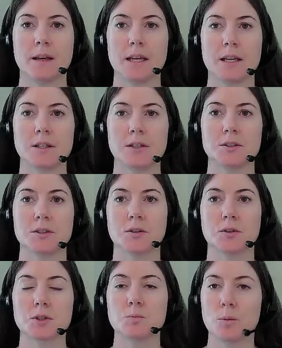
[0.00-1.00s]

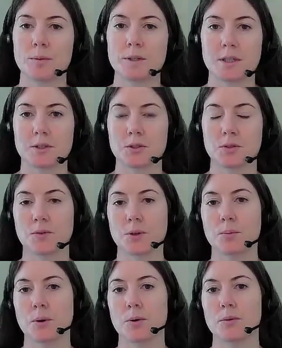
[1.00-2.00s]
there's more potential for
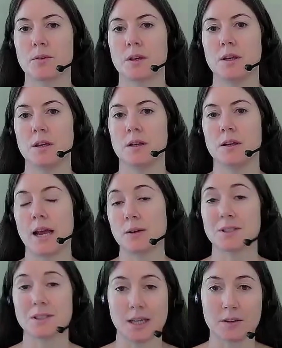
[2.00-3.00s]
growth in
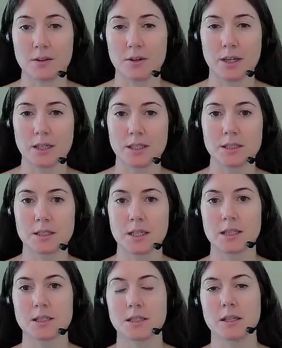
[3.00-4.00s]
outside of the United
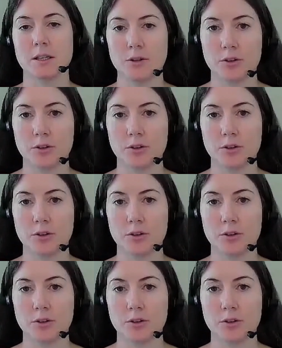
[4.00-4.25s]
States than in the